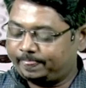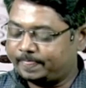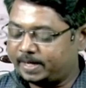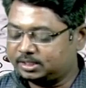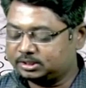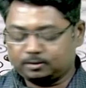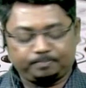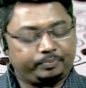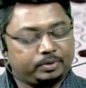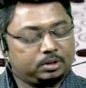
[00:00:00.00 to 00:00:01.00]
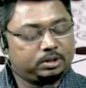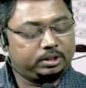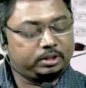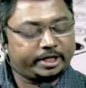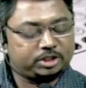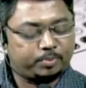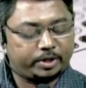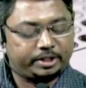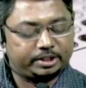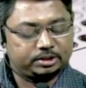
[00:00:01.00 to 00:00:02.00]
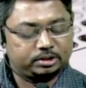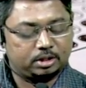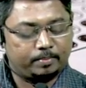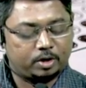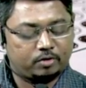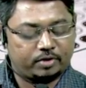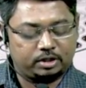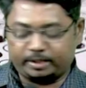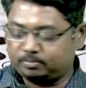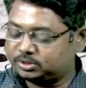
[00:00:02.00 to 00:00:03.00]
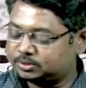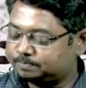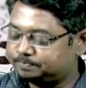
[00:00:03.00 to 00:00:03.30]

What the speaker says: There is a next point is number of attempts.